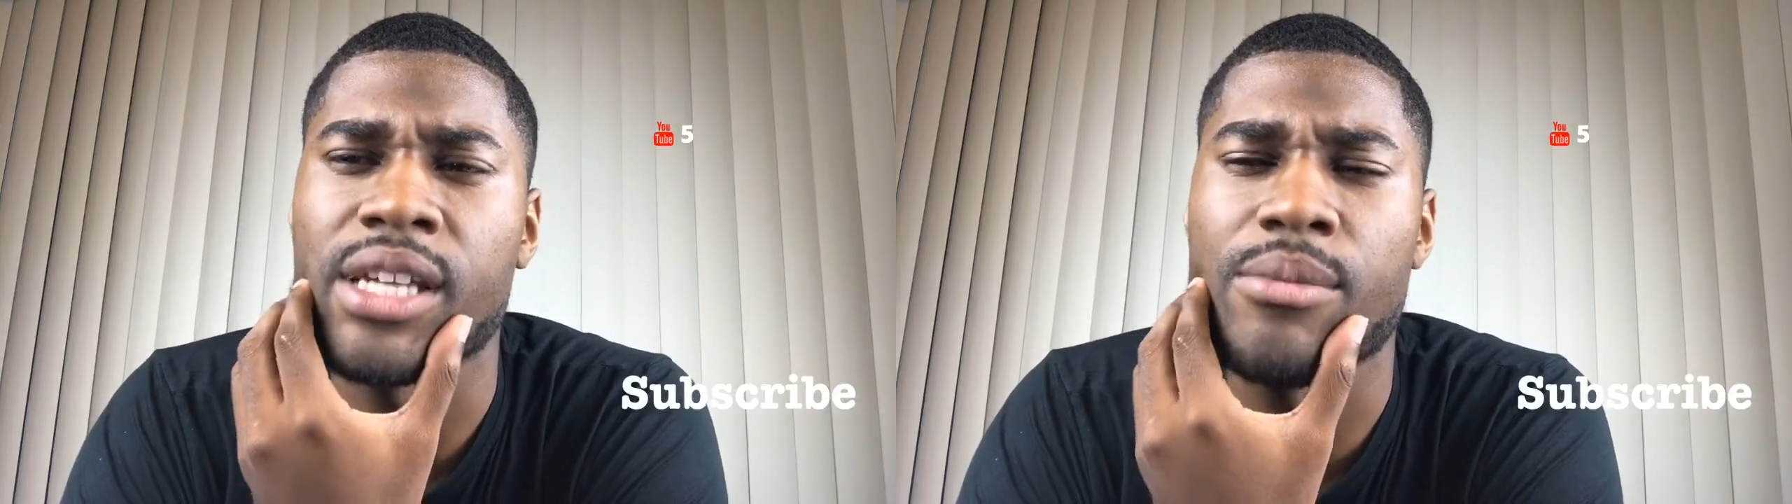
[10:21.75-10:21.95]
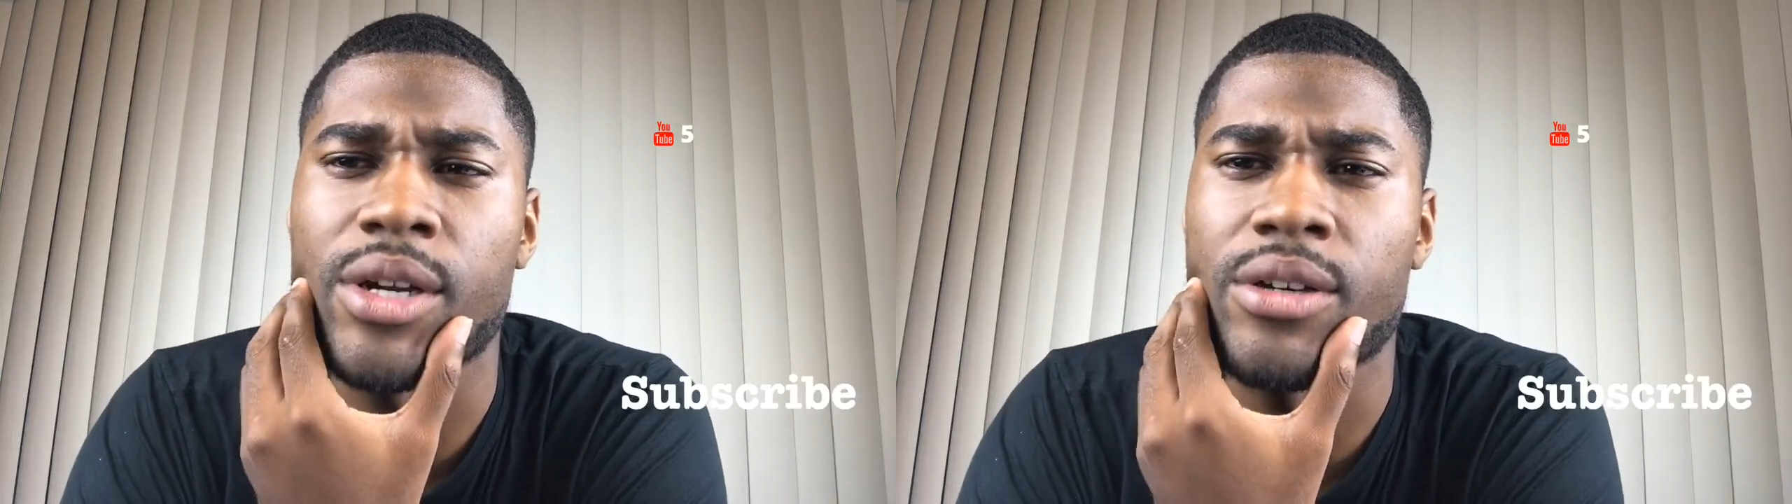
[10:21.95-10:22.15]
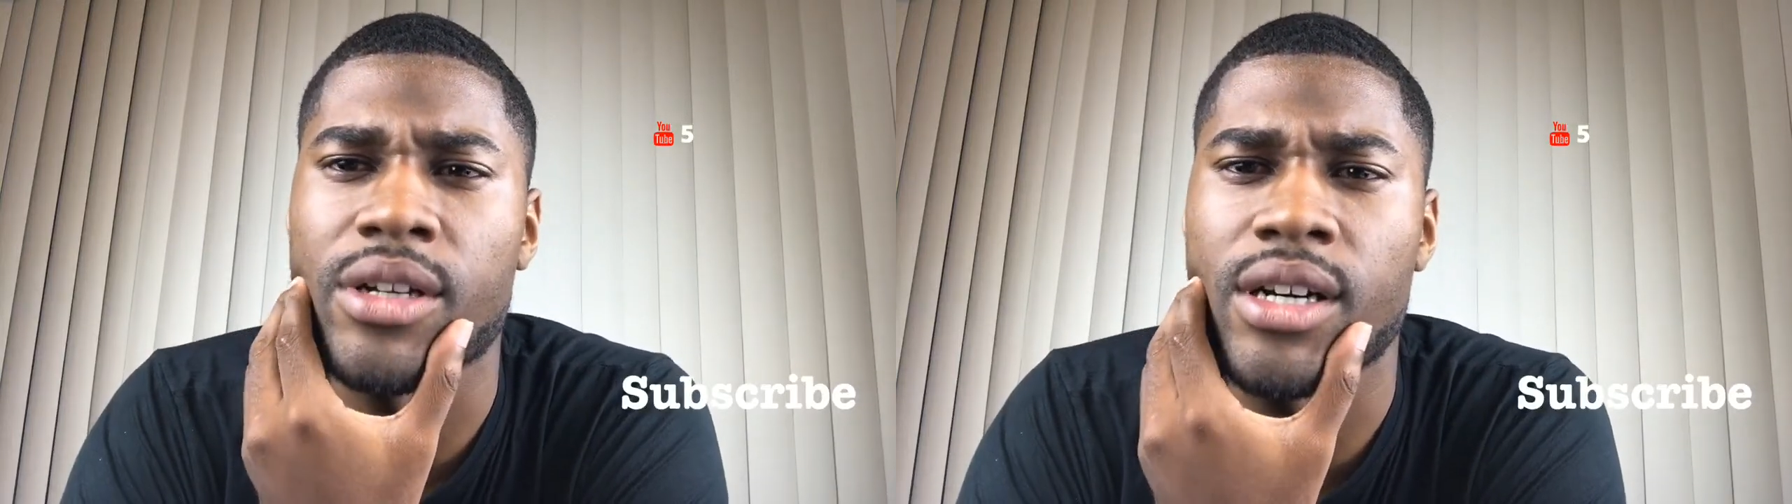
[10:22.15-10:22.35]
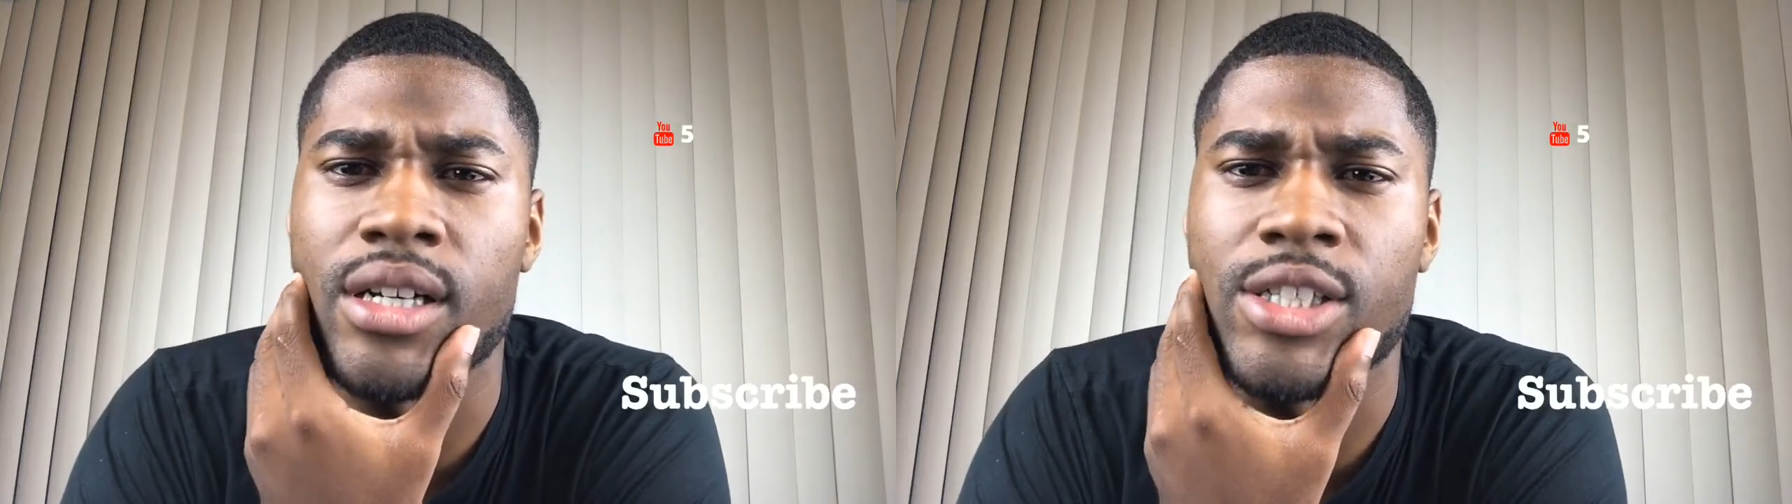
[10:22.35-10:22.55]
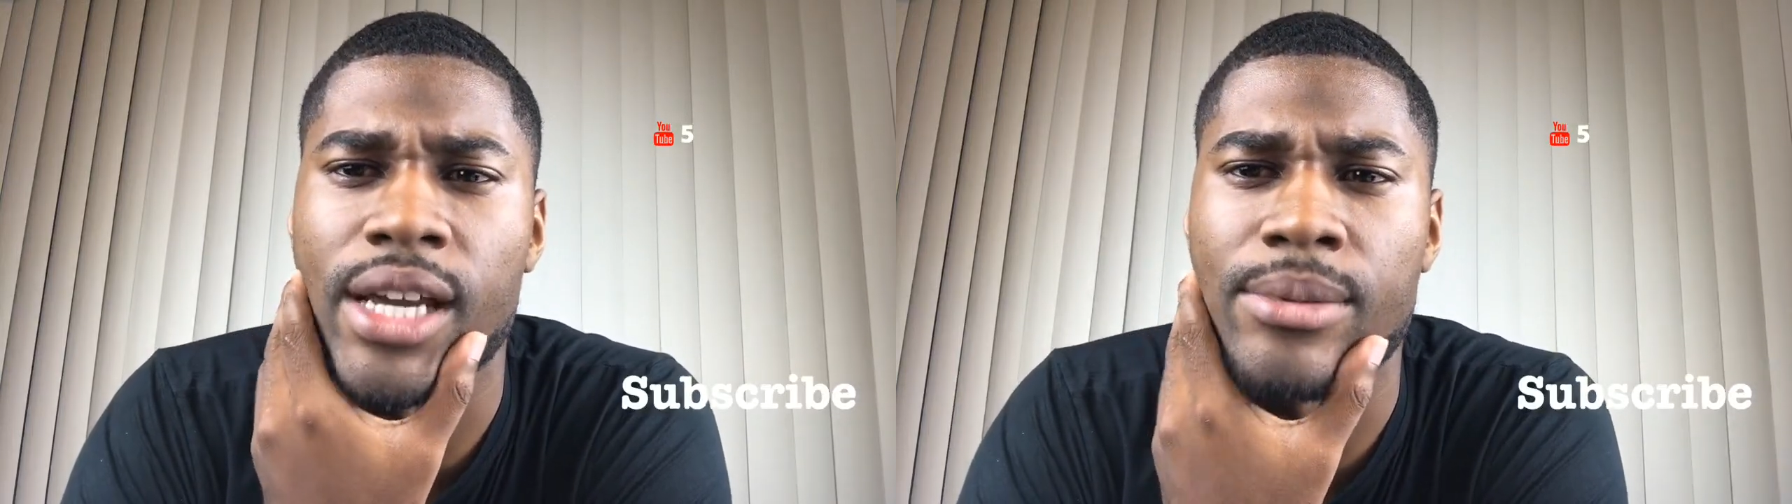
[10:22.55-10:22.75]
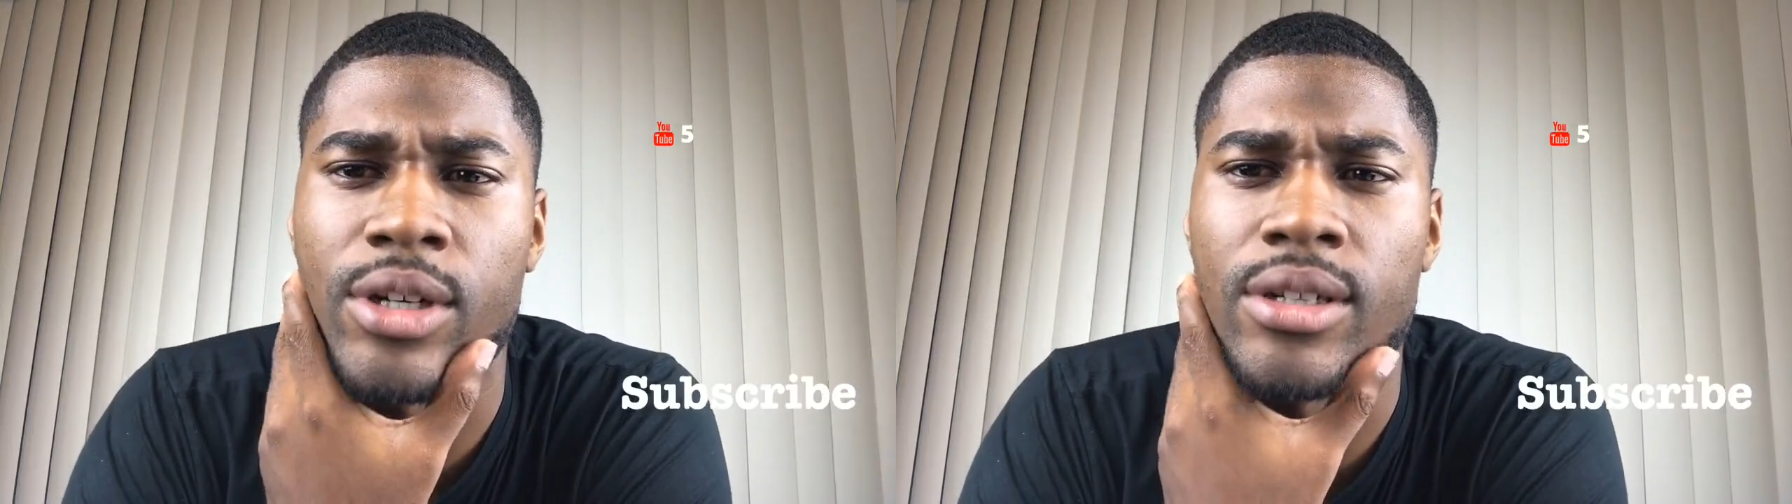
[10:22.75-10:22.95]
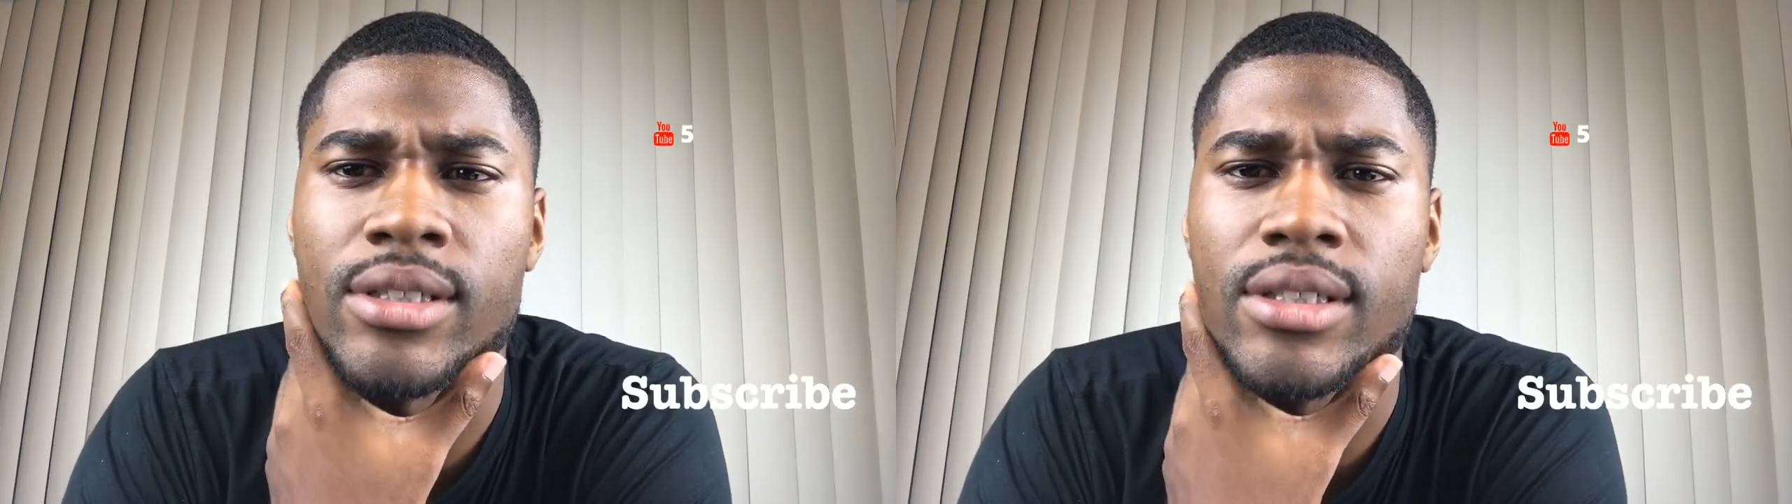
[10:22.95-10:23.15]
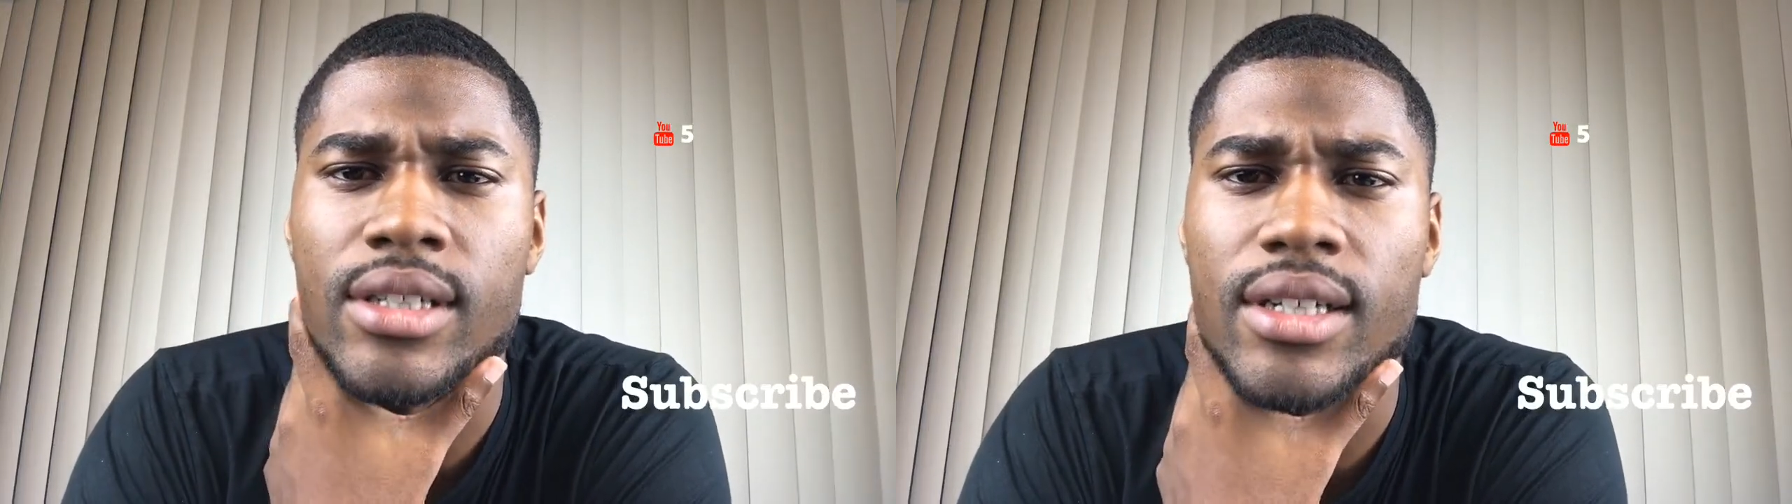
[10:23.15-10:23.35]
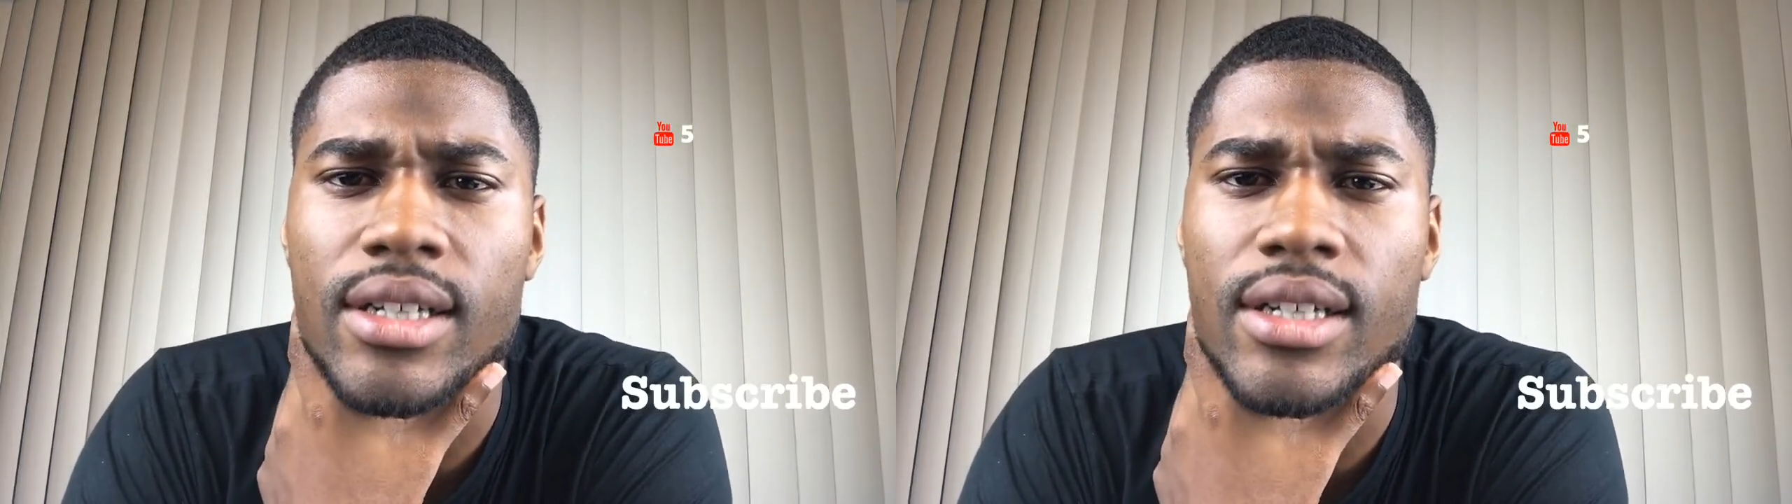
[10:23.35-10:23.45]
ain't better than James Harden?